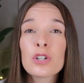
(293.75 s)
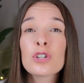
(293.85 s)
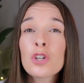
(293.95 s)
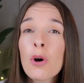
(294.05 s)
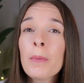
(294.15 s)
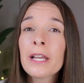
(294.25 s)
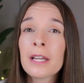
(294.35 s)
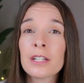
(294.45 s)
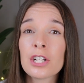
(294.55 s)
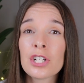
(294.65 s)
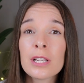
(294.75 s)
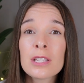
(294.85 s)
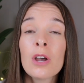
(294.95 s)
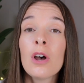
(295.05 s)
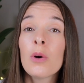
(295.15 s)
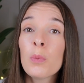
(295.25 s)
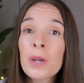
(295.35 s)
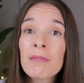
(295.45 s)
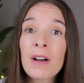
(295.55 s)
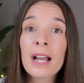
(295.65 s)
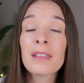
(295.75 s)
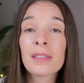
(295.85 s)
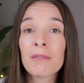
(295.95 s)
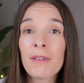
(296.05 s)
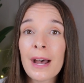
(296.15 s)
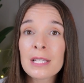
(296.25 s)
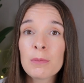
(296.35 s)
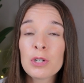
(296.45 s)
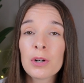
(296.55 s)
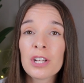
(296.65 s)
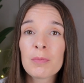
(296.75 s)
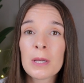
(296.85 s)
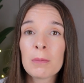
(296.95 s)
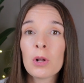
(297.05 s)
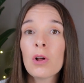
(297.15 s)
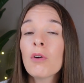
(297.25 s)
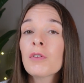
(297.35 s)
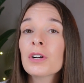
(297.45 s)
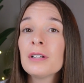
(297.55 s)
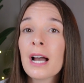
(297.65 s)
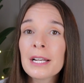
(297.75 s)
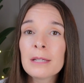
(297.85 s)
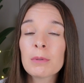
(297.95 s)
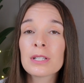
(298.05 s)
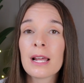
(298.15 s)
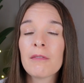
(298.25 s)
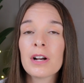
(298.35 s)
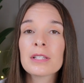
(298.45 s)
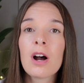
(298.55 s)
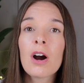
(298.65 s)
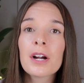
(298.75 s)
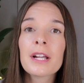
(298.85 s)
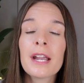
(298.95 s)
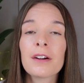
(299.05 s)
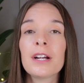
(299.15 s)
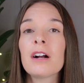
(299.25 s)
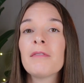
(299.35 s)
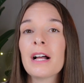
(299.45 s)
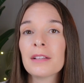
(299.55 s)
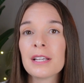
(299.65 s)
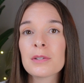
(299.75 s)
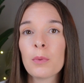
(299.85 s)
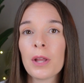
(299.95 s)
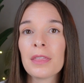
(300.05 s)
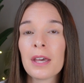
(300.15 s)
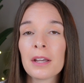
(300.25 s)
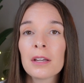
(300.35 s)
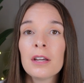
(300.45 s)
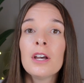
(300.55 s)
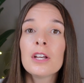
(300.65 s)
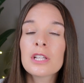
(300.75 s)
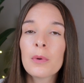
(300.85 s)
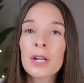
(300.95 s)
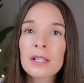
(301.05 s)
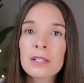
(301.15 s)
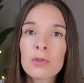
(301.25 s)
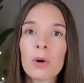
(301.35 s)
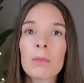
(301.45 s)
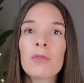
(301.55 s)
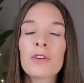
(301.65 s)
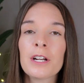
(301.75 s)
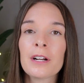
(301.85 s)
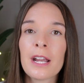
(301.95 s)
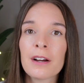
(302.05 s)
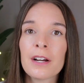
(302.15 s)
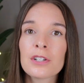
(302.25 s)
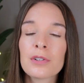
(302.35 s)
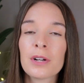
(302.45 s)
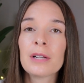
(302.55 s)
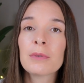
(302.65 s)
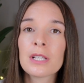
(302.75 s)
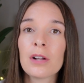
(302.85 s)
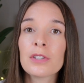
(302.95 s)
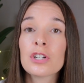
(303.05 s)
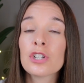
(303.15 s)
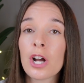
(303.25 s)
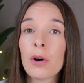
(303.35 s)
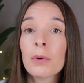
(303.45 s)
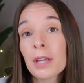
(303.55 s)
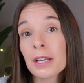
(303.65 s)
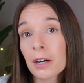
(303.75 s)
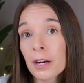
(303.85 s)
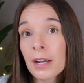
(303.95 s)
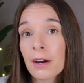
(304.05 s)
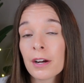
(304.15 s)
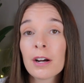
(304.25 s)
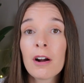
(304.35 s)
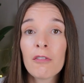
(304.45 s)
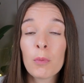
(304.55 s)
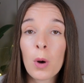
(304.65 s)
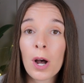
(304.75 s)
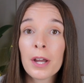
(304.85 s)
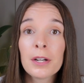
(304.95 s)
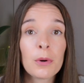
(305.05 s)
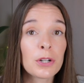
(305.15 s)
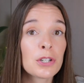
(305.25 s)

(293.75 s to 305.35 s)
for so many conditions, we find that the vast majority of people, over 90% of us, are a carrier of at least one thing. So it is normal for your carrier screening results to show that you're a carrier of one or